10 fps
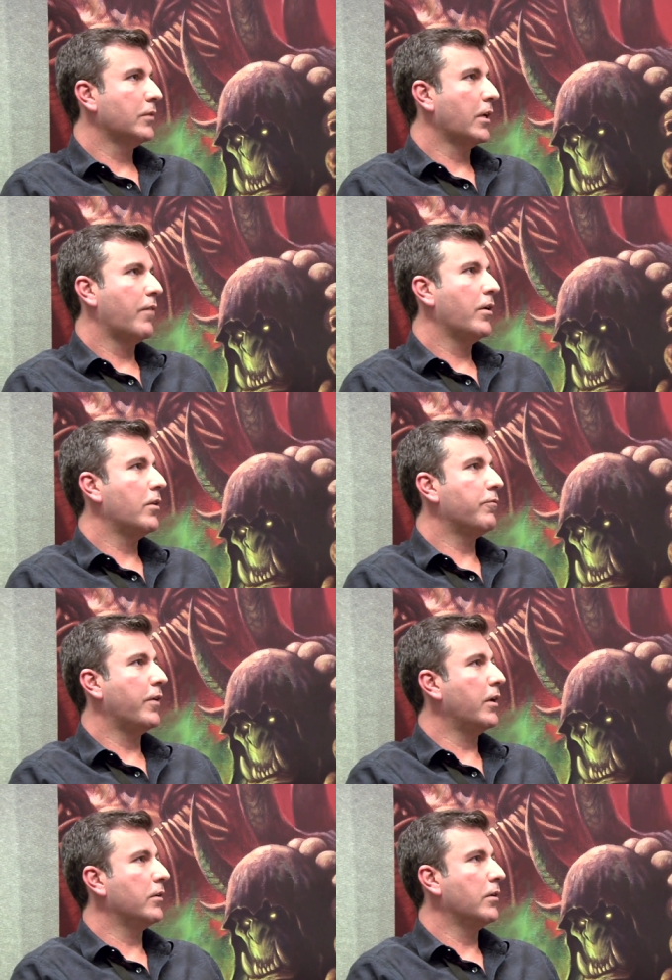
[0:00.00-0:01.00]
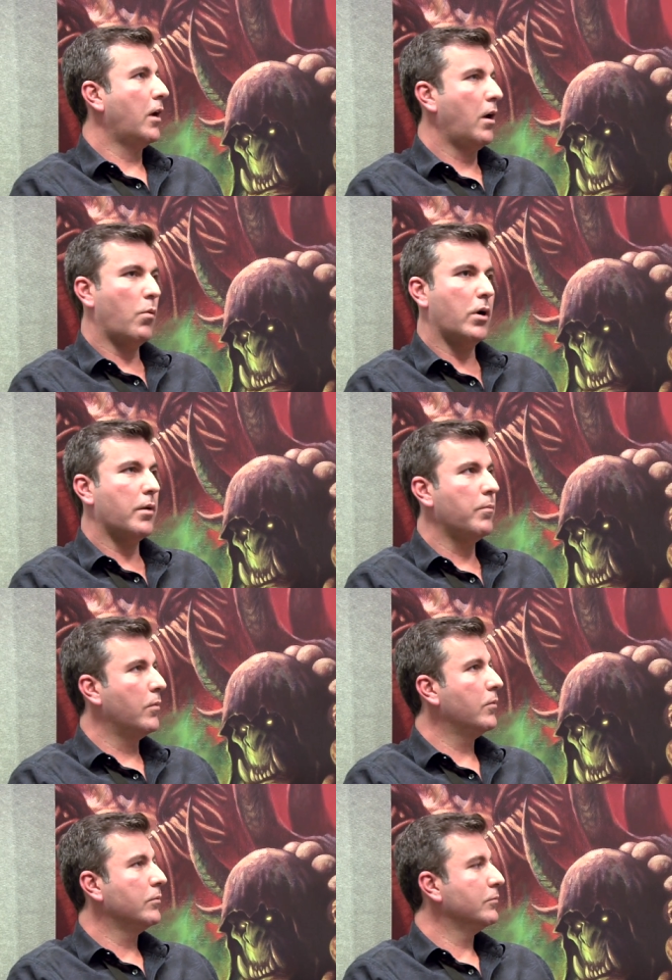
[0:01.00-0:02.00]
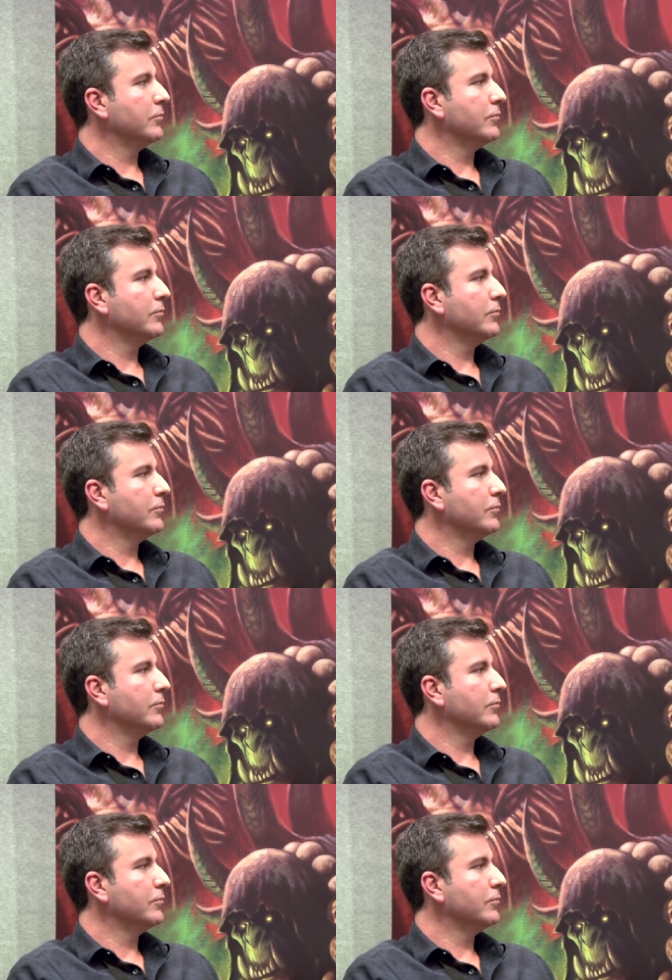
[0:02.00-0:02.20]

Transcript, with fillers: like every other fan. I want him